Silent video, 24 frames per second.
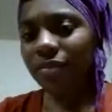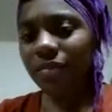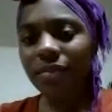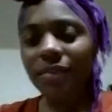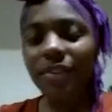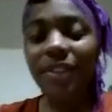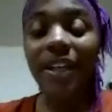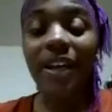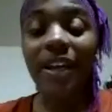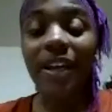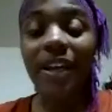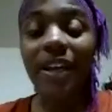
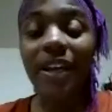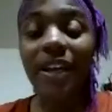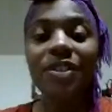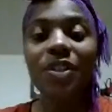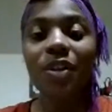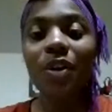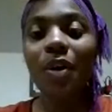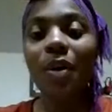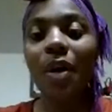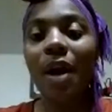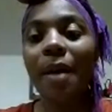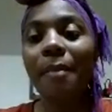Yeah,
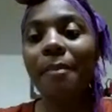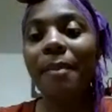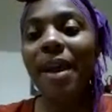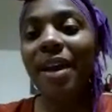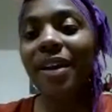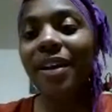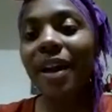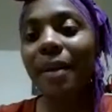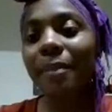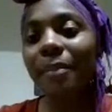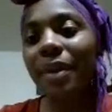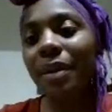so I
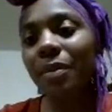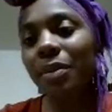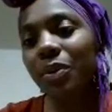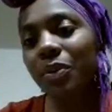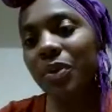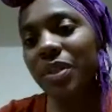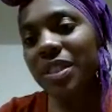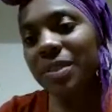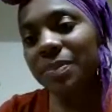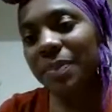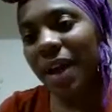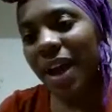may not be able to
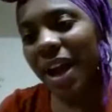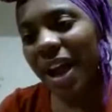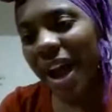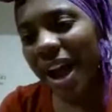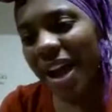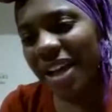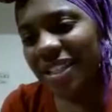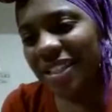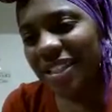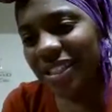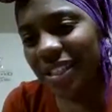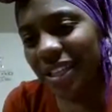respond.
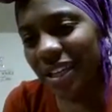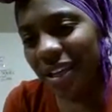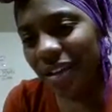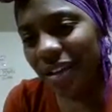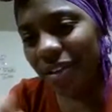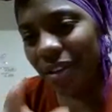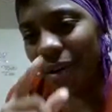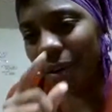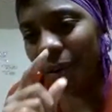I see the